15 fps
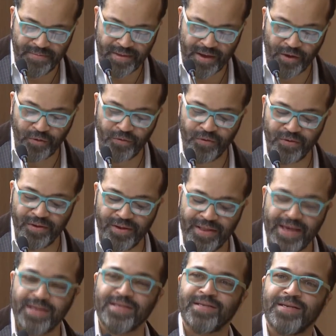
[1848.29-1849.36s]
Now,
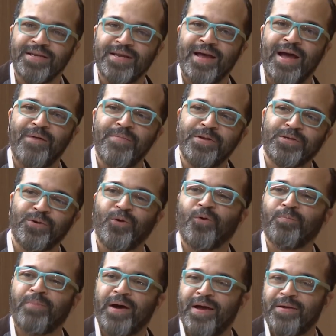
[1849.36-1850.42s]
that I've been
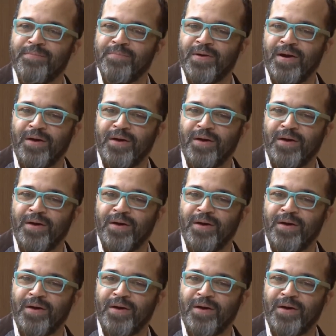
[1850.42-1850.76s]
told by